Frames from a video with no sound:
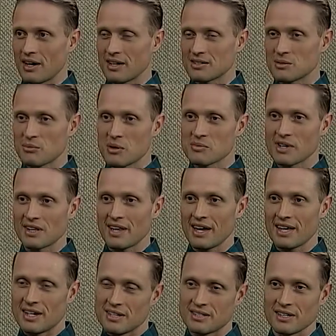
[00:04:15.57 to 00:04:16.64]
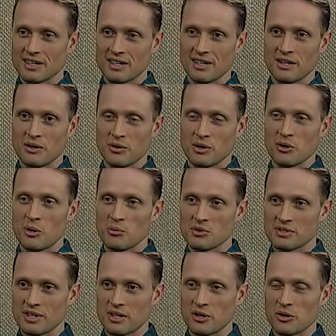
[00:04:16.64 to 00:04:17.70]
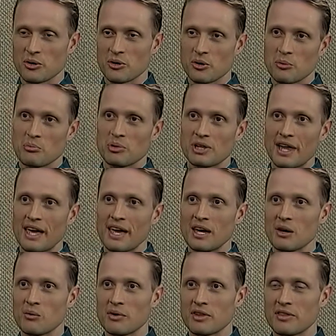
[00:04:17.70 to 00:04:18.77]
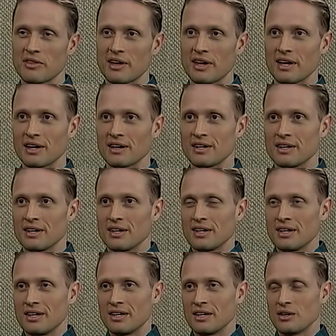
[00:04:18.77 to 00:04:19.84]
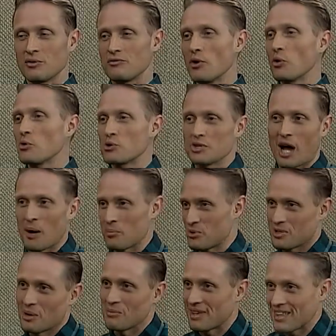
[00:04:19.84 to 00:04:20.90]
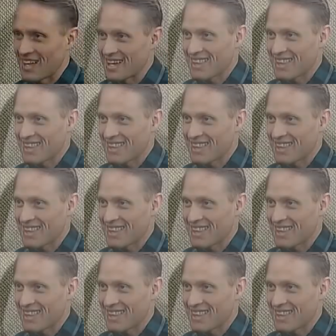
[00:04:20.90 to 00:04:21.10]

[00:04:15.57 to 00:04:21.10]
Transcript: Sometimes I liken it to, you're almost like you're playing with Photoshop or something like